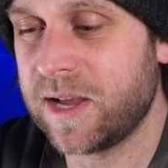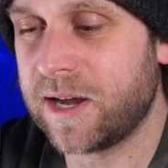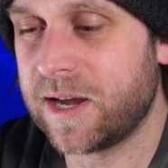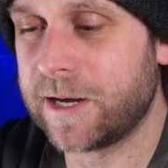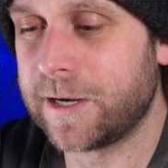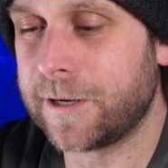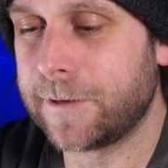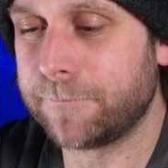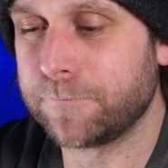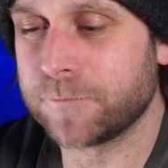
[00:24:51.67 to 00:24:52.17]

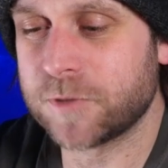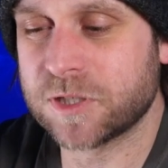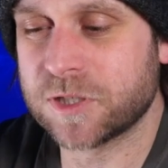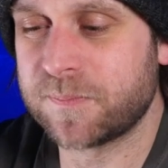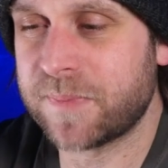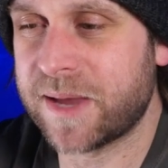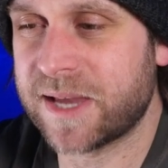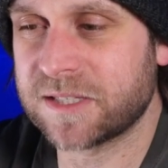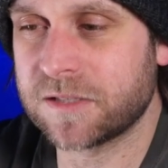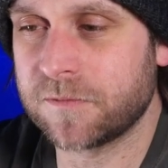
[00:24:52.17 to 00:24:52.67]
Um,
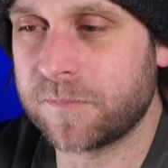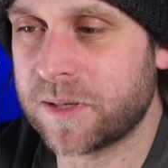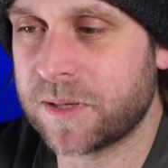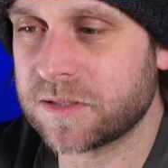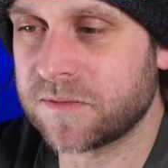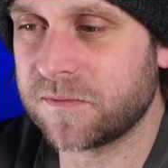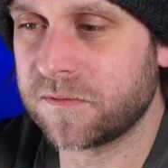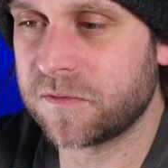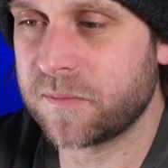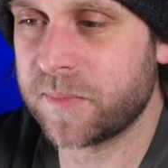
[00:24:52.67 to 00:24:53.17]
just massive
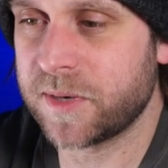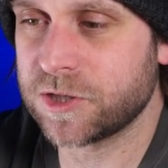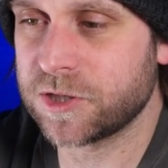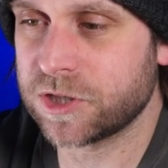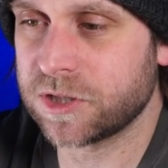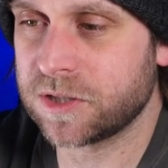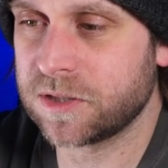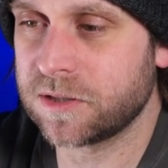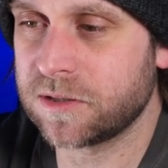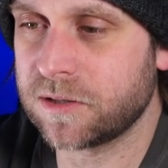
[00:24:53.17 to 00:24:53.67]
amounts of
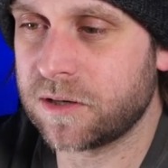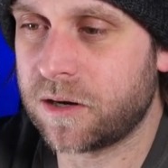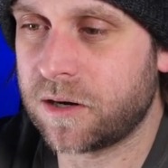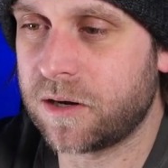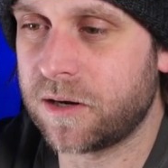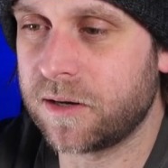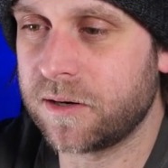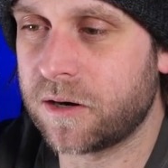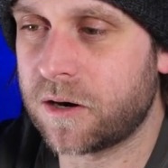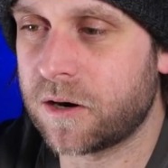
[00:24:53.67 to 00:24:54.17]
information
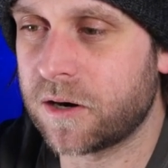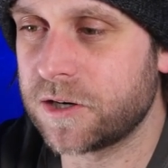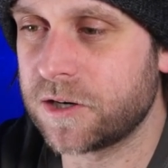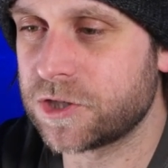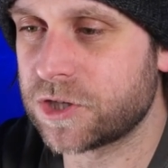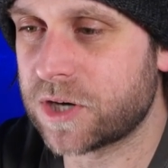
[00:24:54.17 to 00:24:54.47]
on a hard